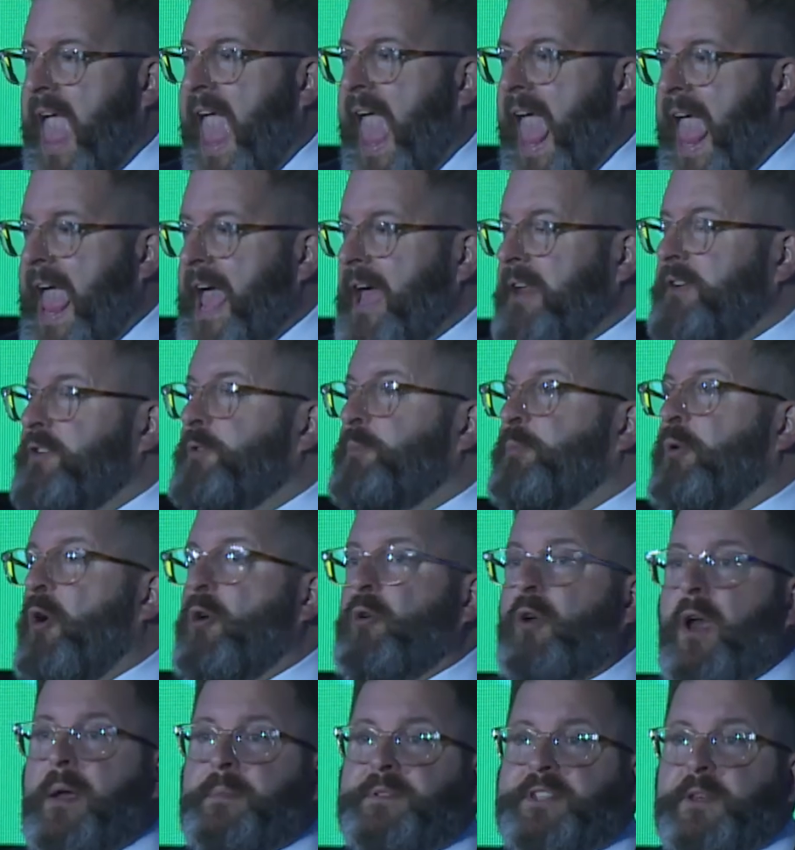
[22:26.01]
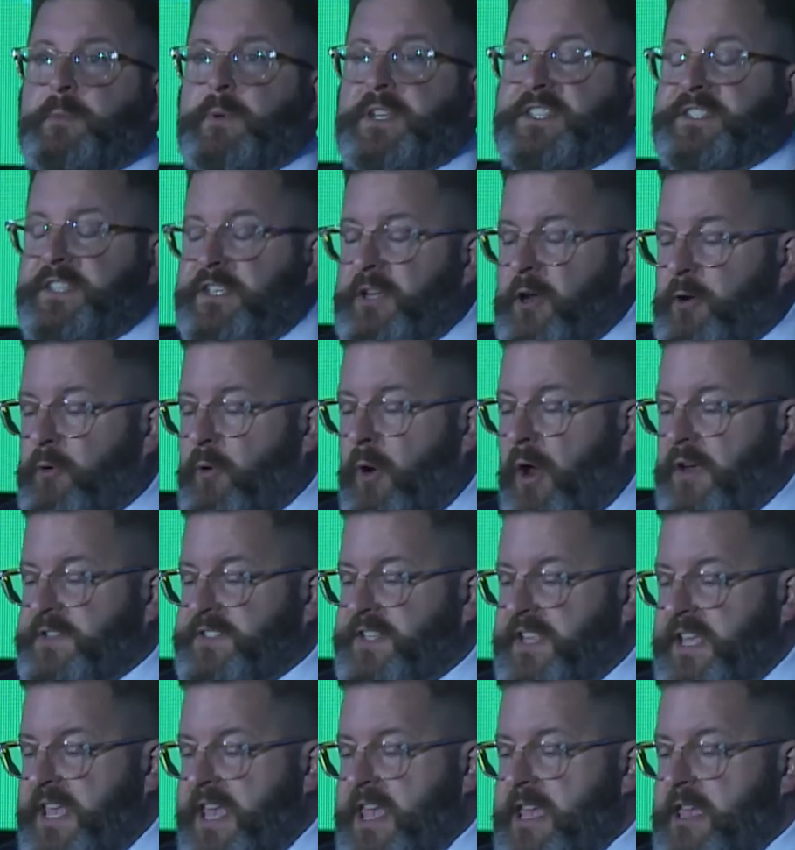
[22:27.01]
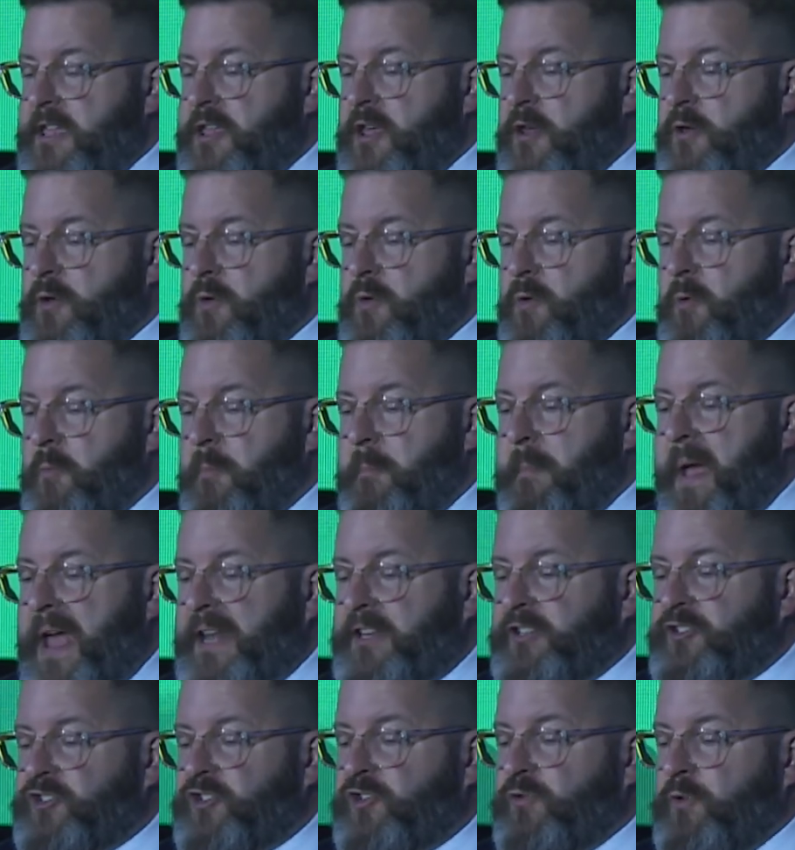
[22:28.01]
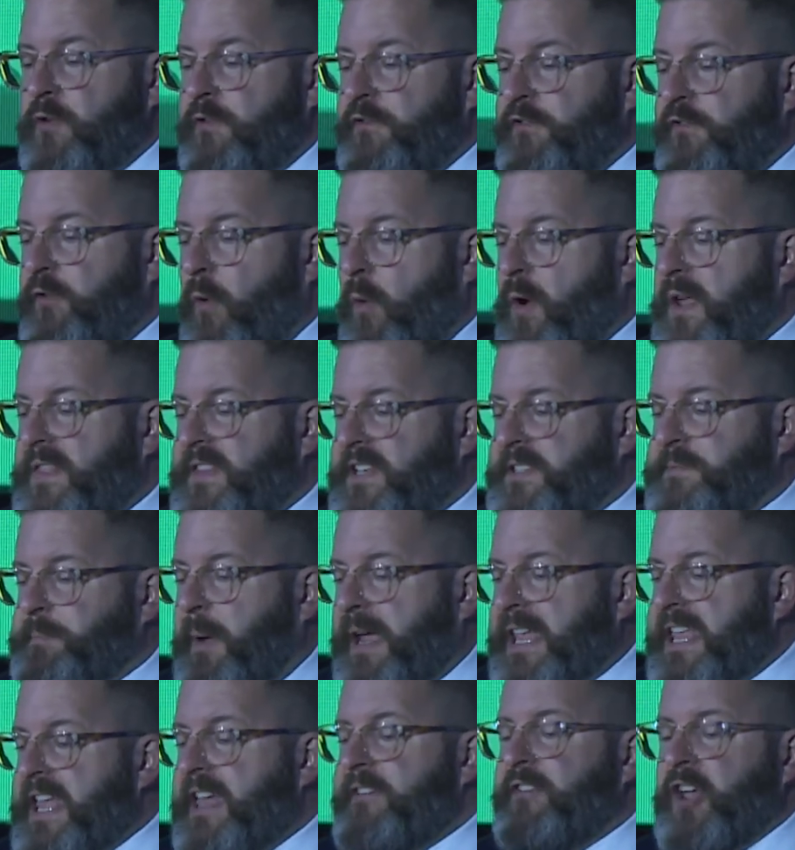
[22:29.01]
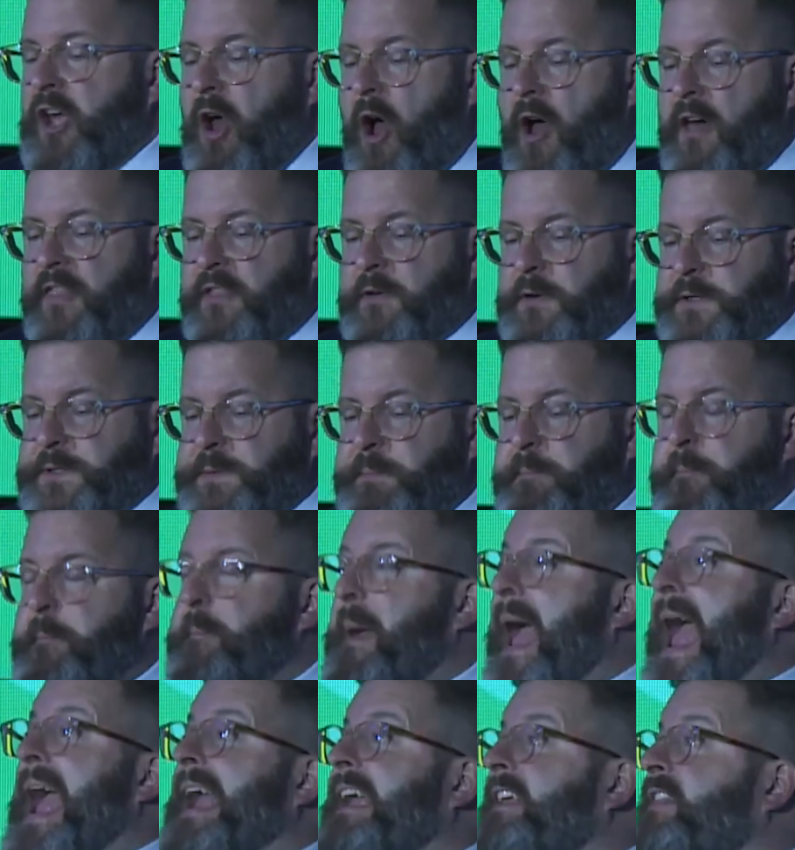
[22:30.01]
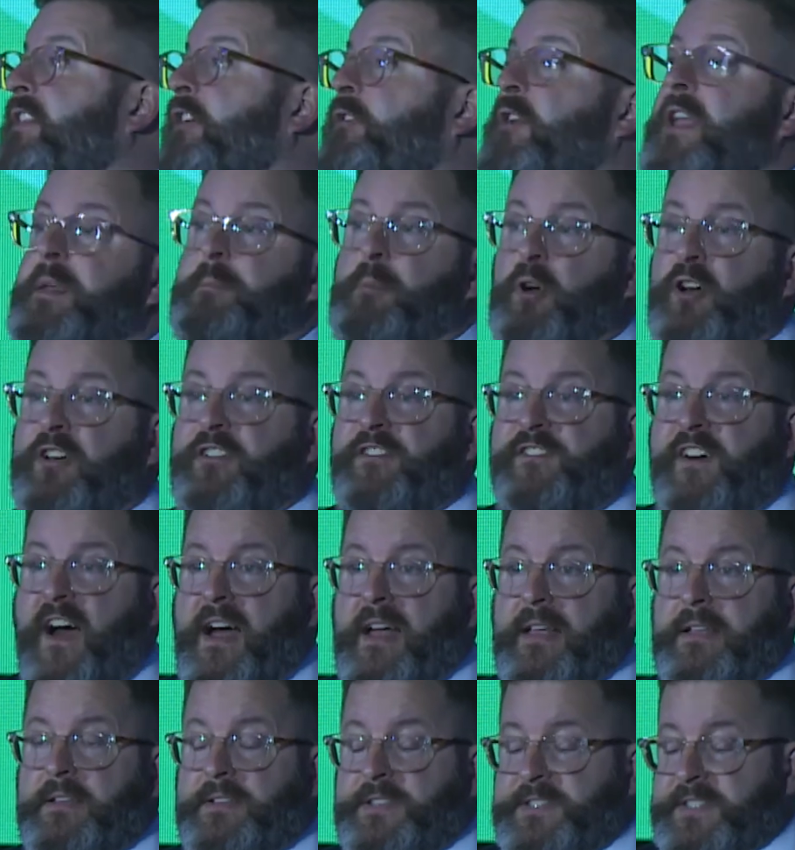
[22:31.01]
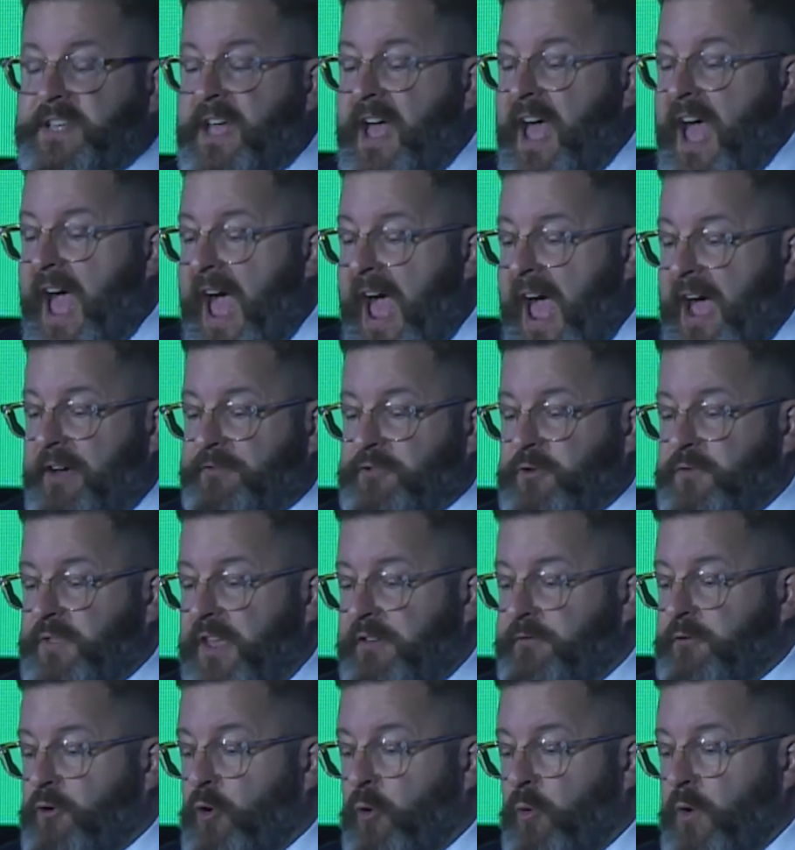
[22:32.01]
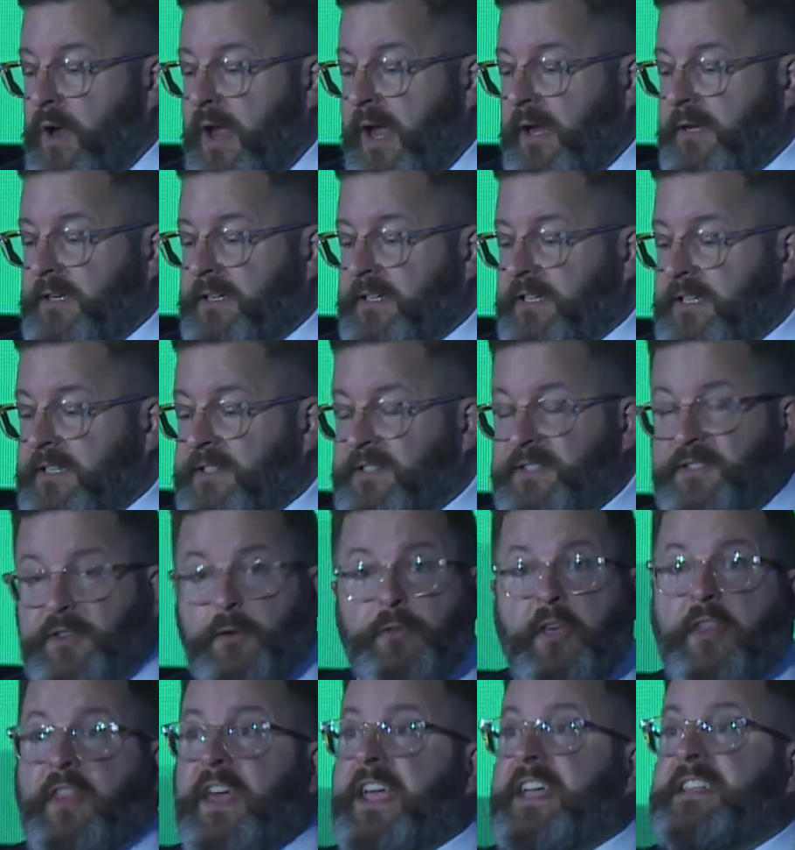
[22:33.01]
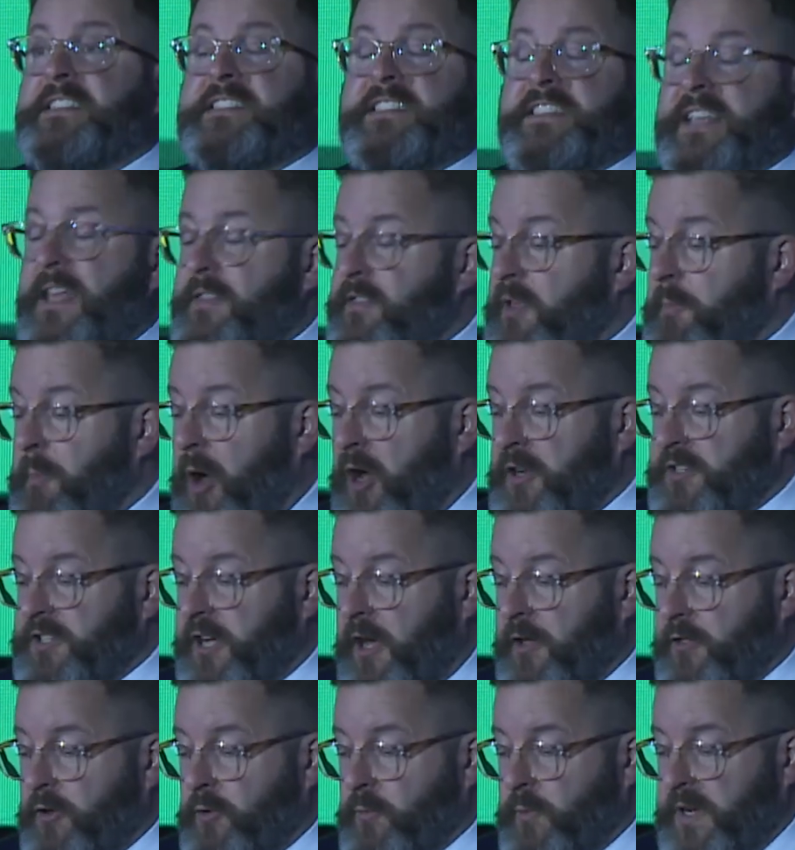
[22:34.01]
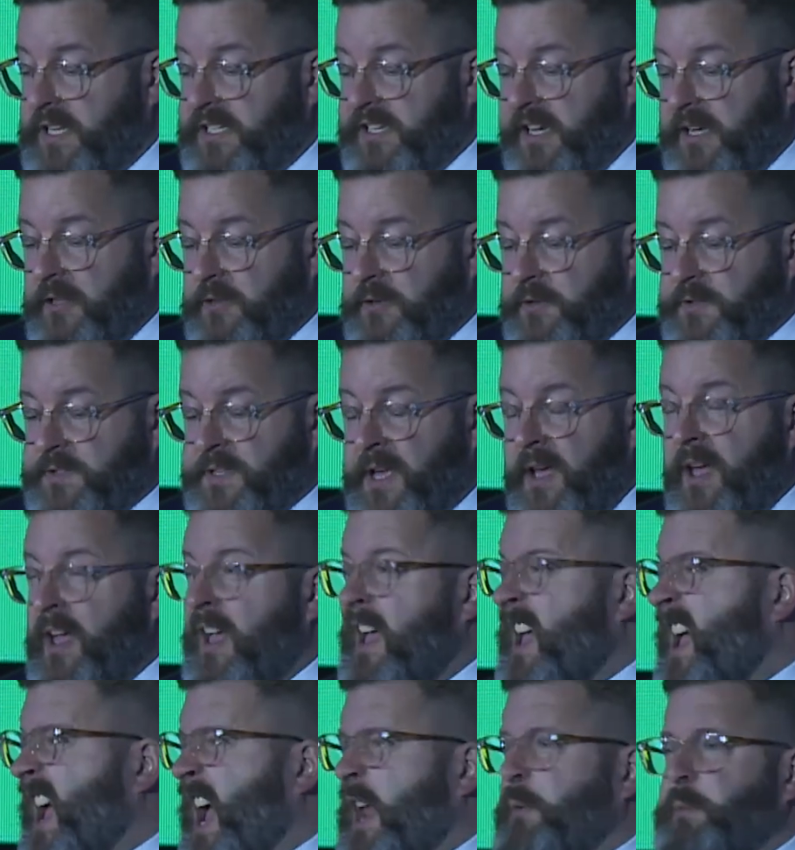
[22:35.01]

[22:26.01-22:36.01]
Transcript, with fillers: and programs that we see across the EU manage to avoid this by giving authors back their ebook files after they've created it so that they can send them on to other retailers. And